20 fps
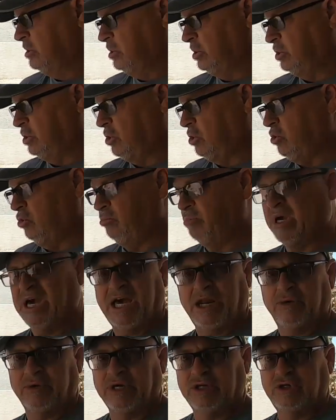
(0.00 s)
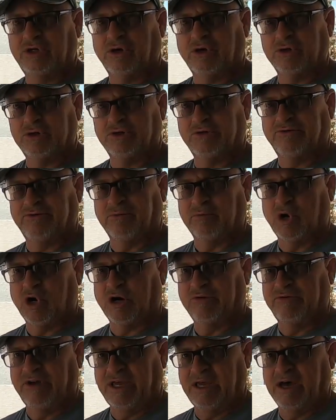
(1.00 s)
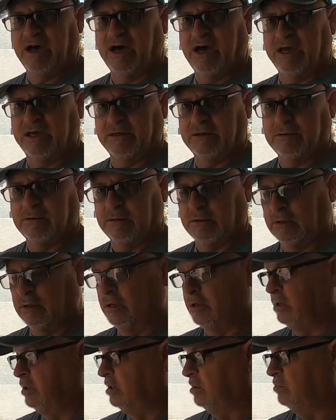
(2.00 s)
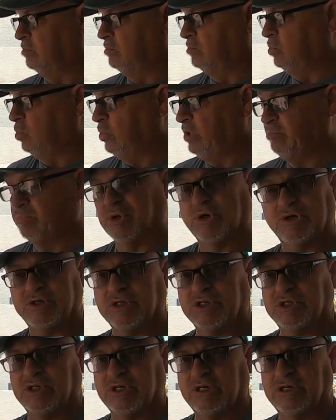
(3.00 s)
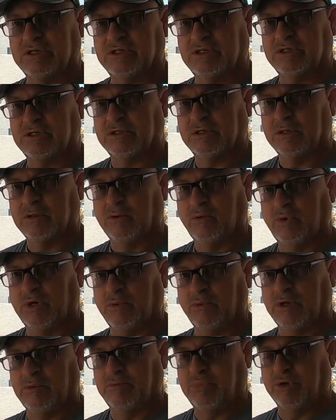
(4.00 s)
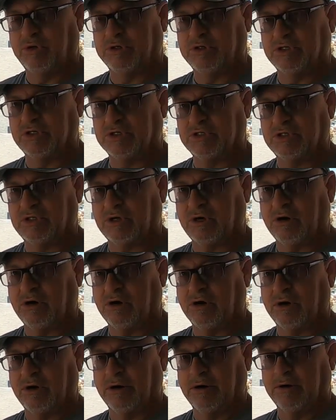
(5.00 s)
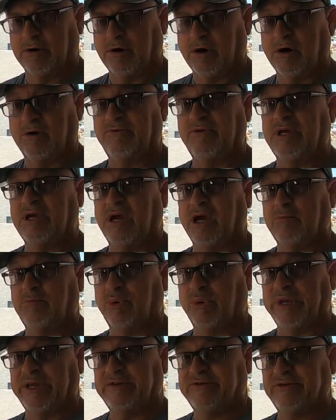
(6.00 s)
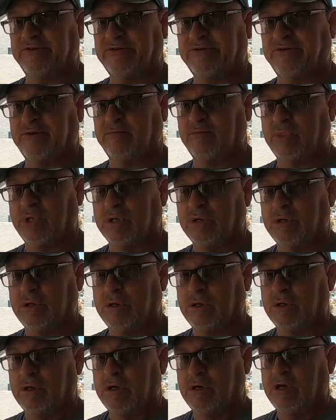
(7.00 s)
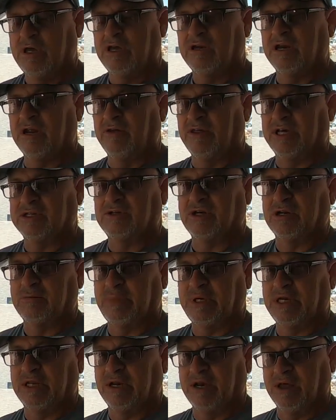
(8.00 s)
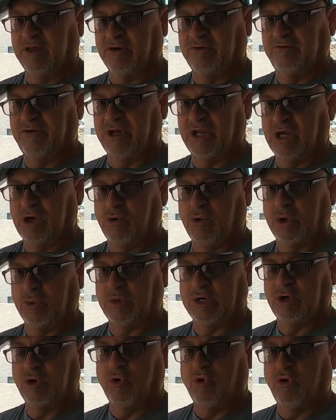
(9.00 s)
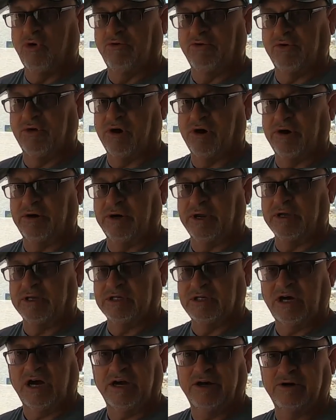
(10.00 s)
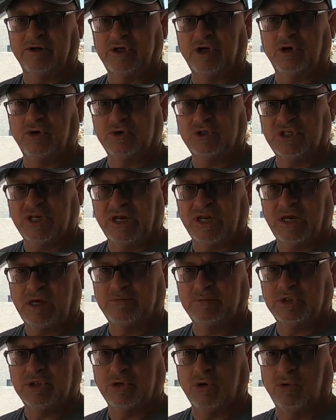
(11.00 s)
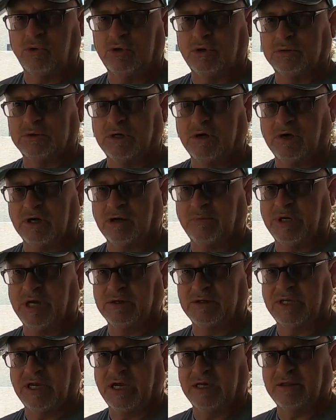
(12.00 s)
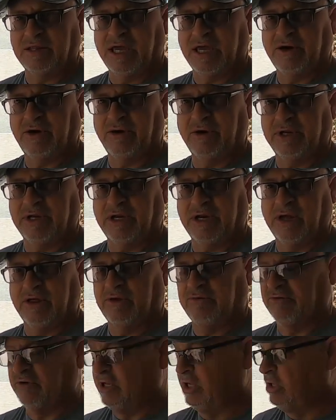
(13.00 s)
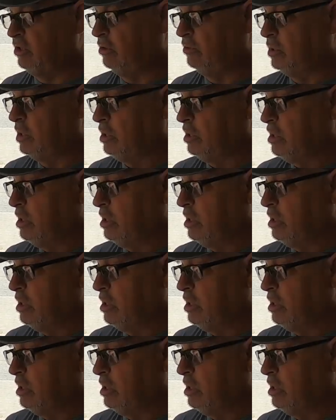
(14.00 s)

the Towed battery charger from RVI. Um, we purchased this when we purchased our RVI brake system. Now that's going to be another video when we go over our entire tow setup, so we'll talk about that later in another video.